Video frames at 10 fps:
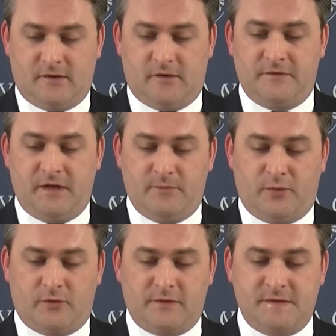of the
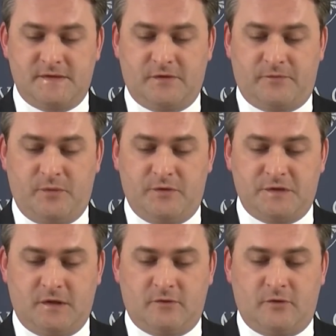importance of
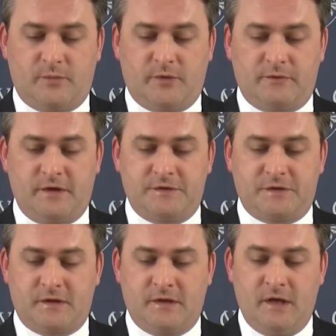mutual
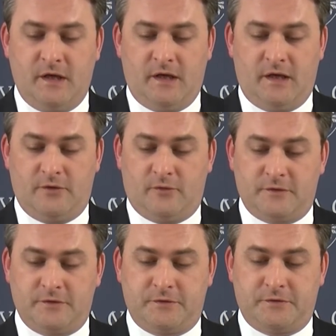cooperation in
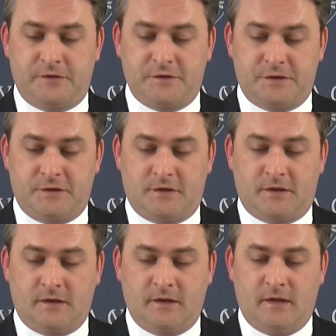order to ensure